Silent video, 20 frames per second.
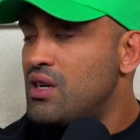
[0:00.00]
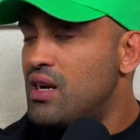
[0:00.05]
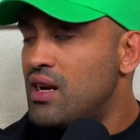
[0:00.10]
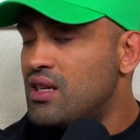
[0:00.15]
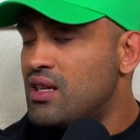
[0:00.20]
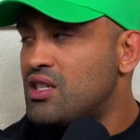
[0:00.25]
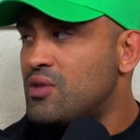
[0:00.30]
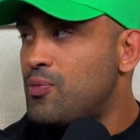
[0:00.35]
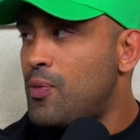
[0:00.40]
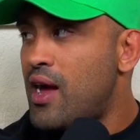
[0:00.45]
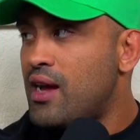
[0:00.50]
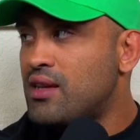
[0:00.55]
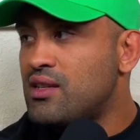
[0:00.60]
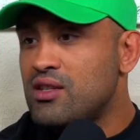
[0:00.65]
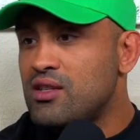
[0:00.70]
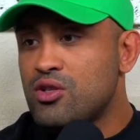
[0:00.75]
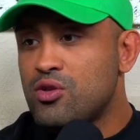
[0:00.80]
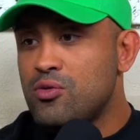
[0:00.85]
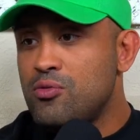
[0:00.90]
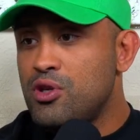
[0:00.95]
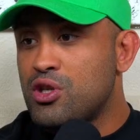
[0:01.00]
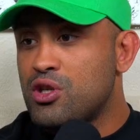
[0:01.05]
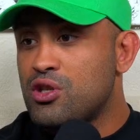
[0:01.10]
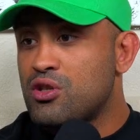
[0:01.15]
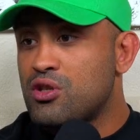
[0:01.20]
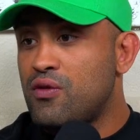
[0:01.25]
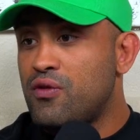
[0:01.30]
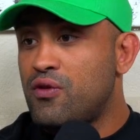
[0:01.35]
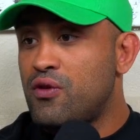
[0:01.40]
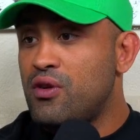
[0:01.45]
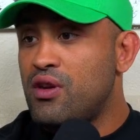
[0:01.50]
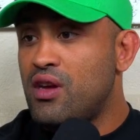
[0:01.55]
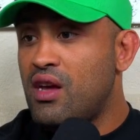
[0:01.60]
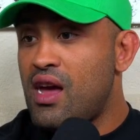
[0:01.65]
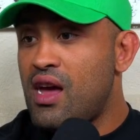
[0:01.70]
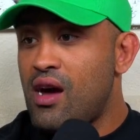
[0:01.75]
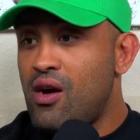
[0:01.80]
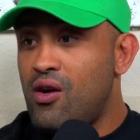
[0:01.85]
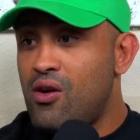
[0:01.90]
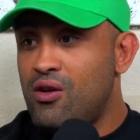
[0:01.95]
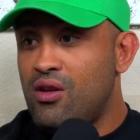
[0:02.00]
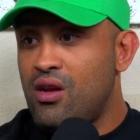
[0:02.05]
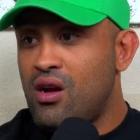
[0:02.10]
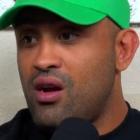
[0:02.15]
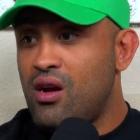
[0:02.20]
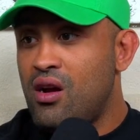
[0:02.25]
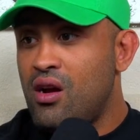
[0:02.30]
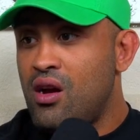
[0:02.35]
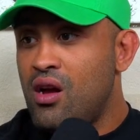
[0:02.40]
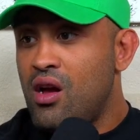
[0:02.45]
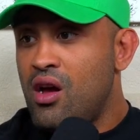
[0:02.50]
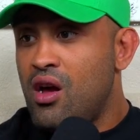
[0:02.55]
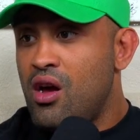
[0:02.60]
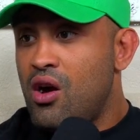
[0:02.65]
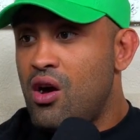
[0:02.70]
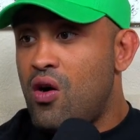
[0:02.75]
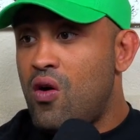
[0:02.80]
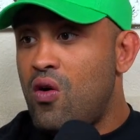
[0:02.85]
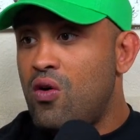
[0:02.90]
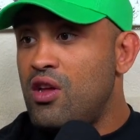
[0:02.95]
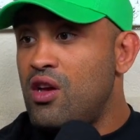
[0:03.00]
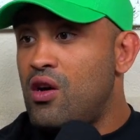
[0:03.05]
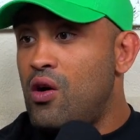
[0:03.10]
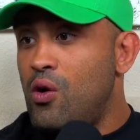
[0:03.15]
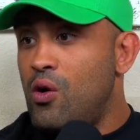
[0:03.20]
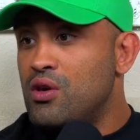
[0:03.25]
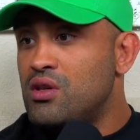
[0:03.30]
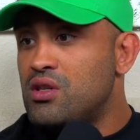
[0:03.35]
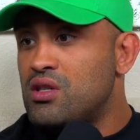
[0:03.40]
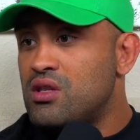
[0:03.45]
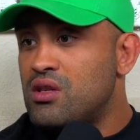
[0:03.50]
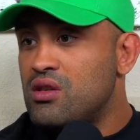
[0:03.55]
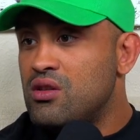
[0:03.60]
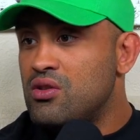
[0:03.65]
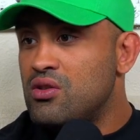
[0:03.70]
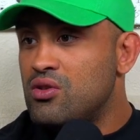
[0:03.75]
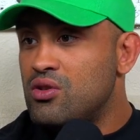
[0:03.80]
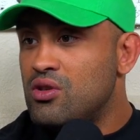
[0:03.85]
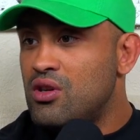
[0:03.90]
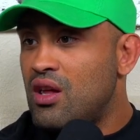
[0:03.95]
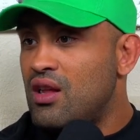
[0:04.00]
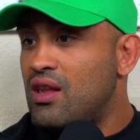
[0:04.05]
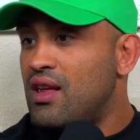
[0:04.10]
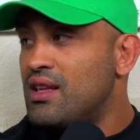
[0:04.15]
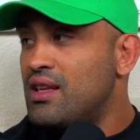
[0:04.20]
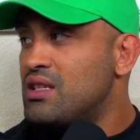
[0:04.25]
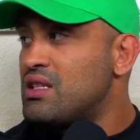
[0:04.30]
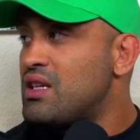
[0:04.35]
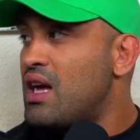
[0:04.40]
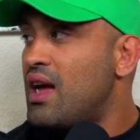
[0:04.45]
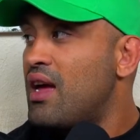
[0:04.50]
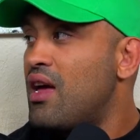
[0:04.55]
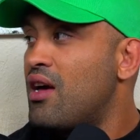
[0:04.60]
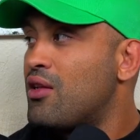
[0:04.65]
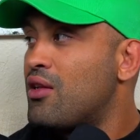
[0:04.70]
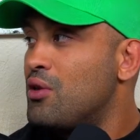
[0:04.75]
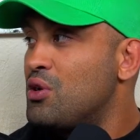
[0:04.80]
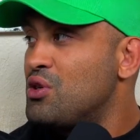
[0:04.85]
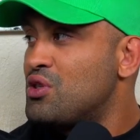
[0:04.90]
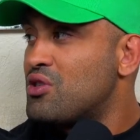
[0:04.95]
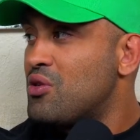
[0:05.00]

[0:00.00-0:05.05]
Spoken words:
expecting a submission. So from the get-go, their only goal is do not let this guy get close to me.